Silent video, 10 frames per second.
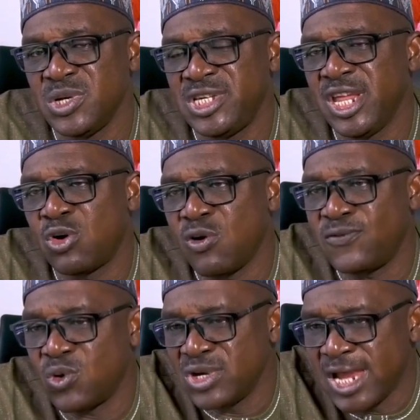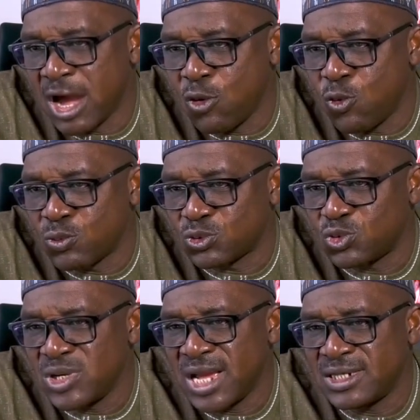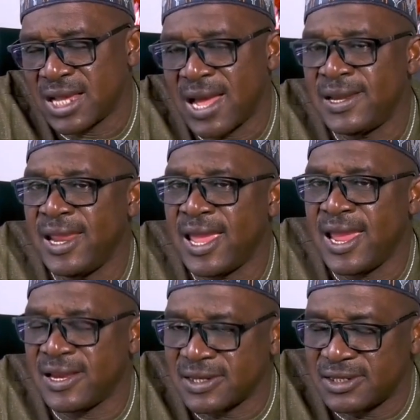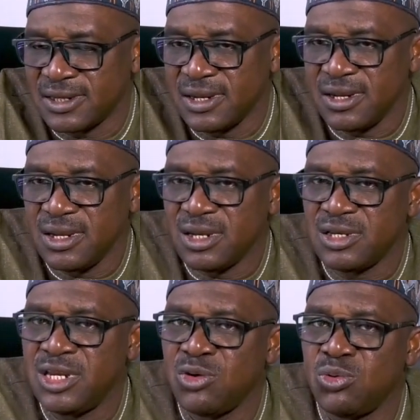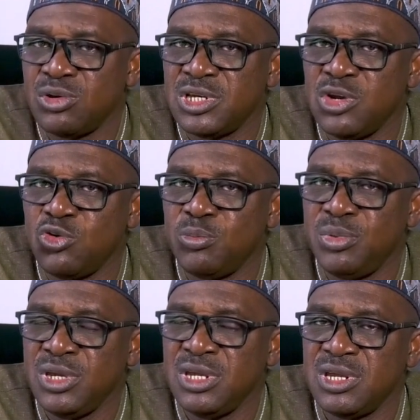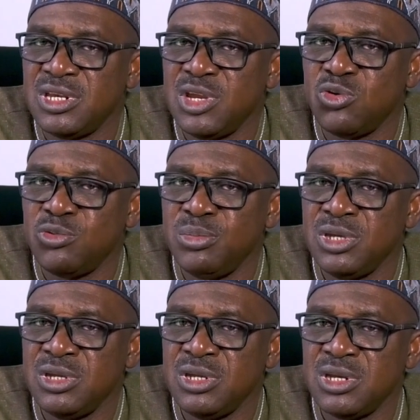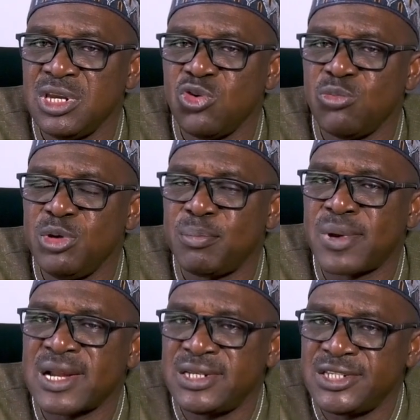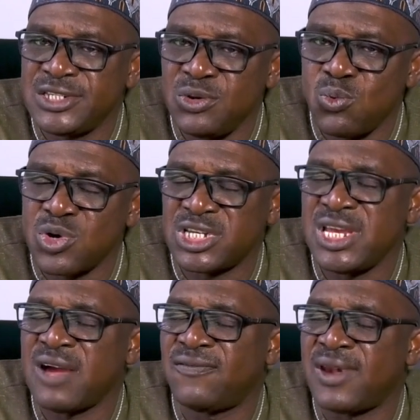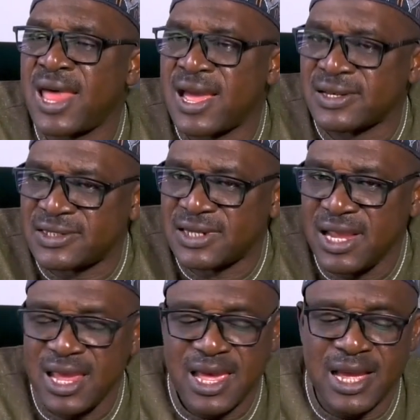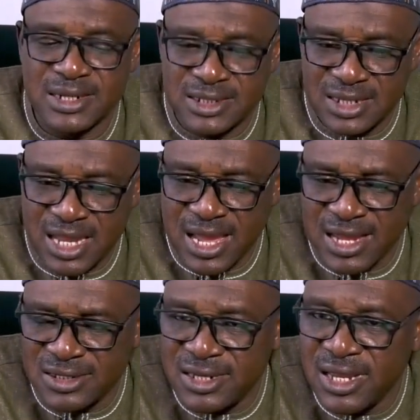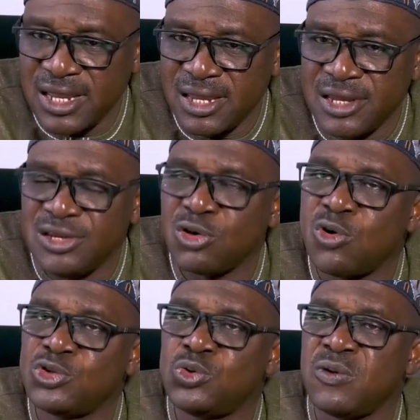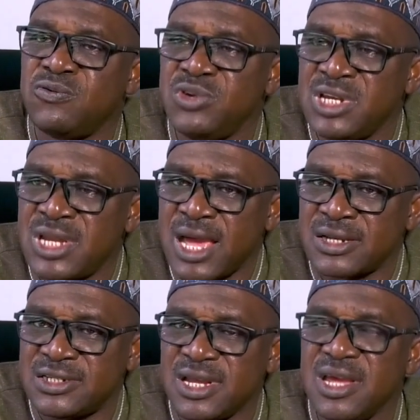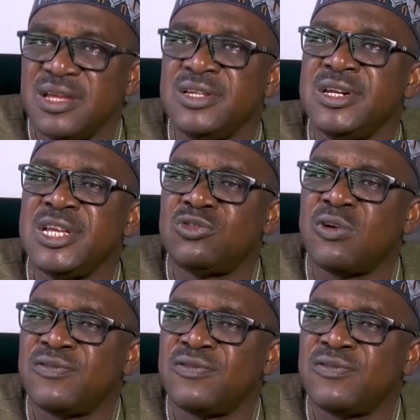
take off on their own, so that at the end they will be practicing what they have learned, and in the course of doing that, the rate of